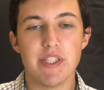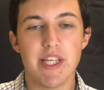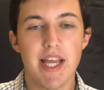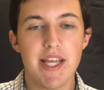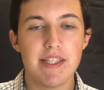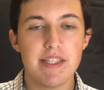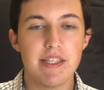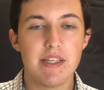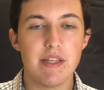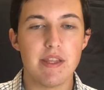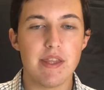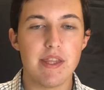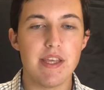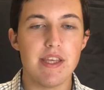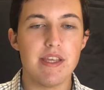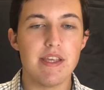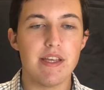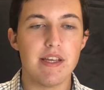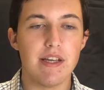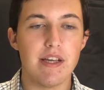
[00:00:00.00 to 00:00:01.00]
debt,
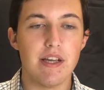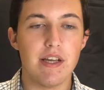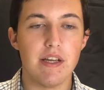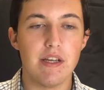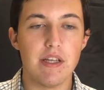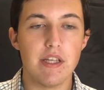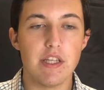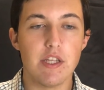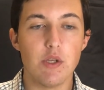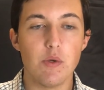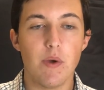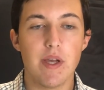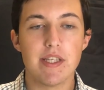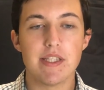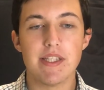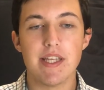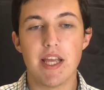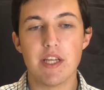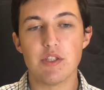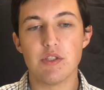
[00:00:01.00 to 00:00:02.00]
the
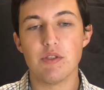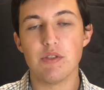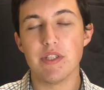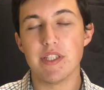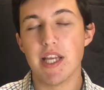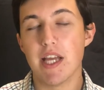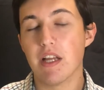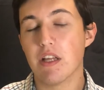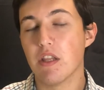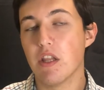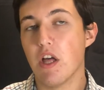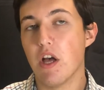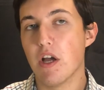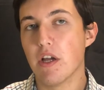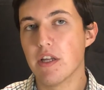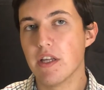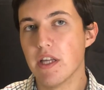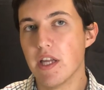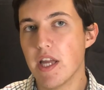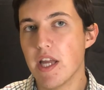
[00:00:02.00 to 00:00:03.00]
U.S. national debt
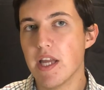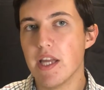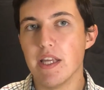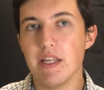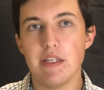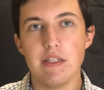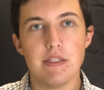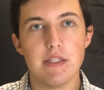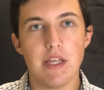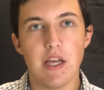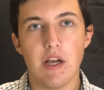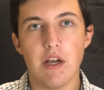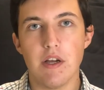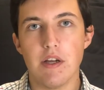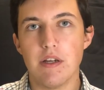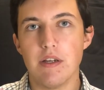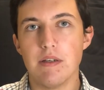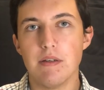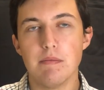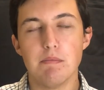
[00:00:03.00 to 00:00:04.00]
clock is
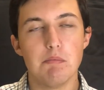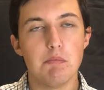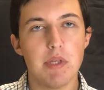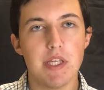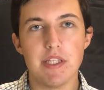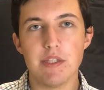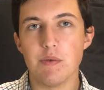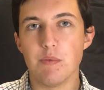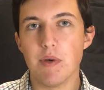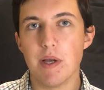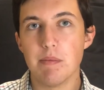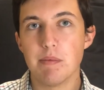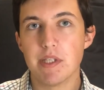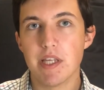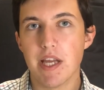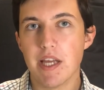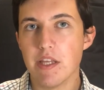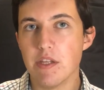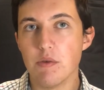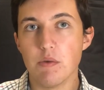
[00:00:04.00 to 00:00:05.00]
a
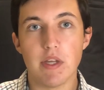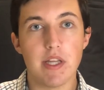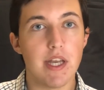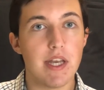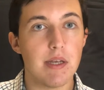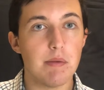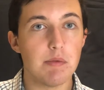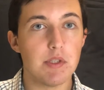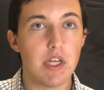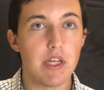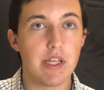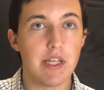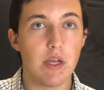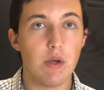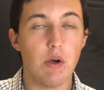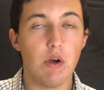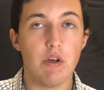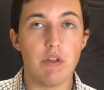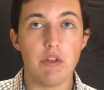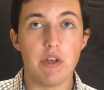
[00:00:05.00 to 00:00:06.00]
website. You can end up checking
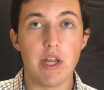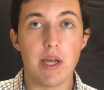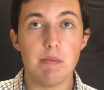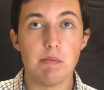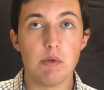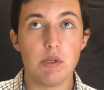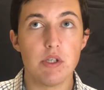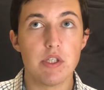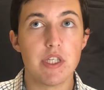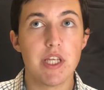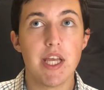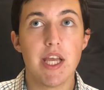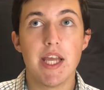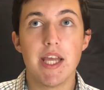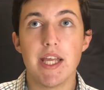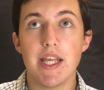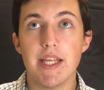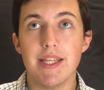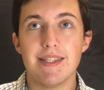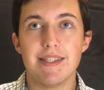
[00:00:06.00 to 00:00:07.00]
out all the numbers.
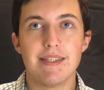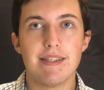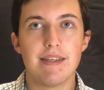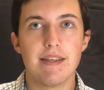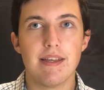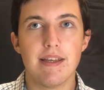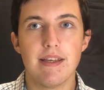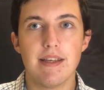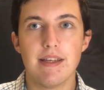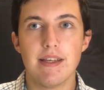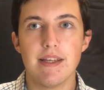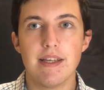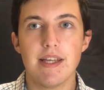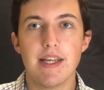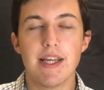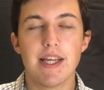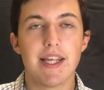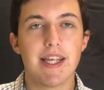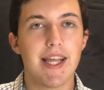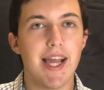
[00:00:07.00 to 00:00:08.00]
It's
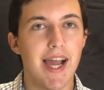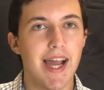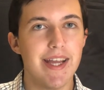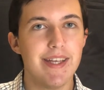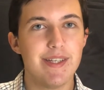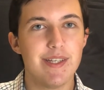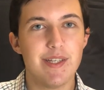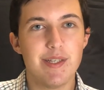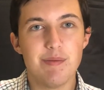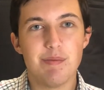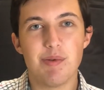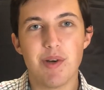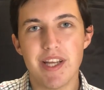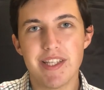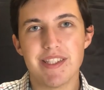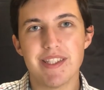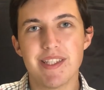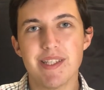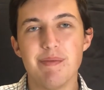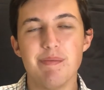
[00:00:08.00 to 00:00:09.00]
kind of
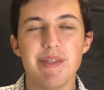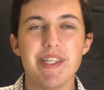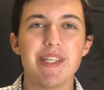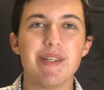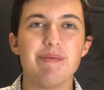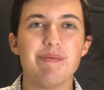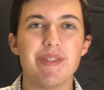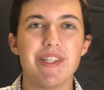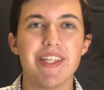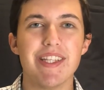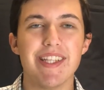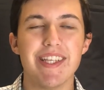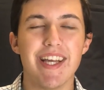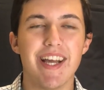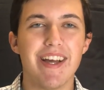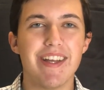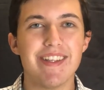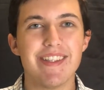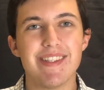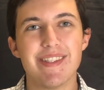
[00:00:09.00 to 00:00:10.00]
depressing, to be completely
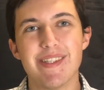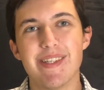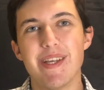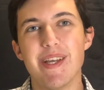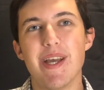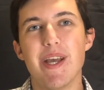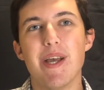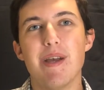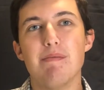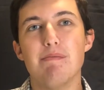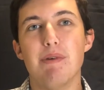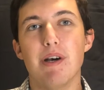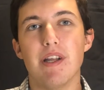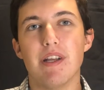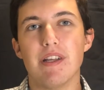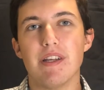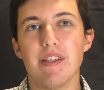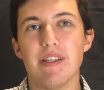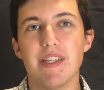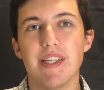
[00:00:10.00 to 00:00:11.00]
honest, but
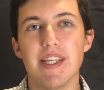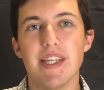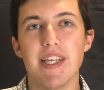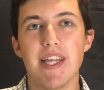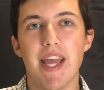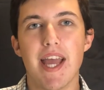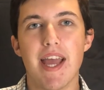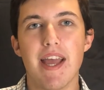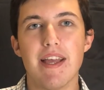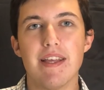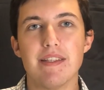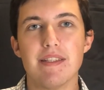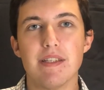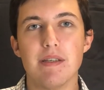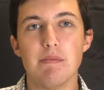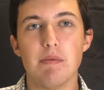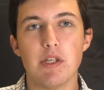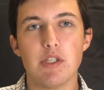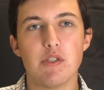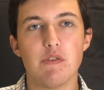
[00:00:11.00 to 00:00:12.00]
it has a
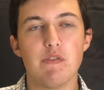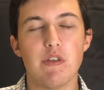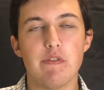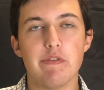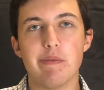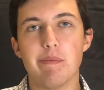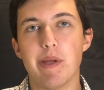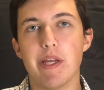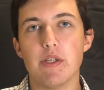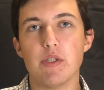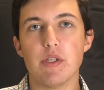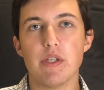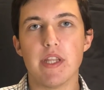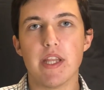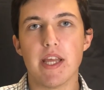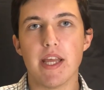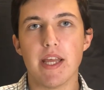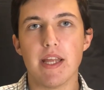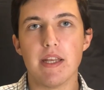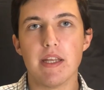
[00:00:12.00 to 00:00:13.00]
bunch of information
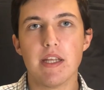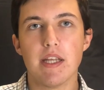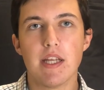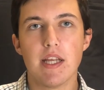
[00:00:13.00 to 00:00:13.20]
that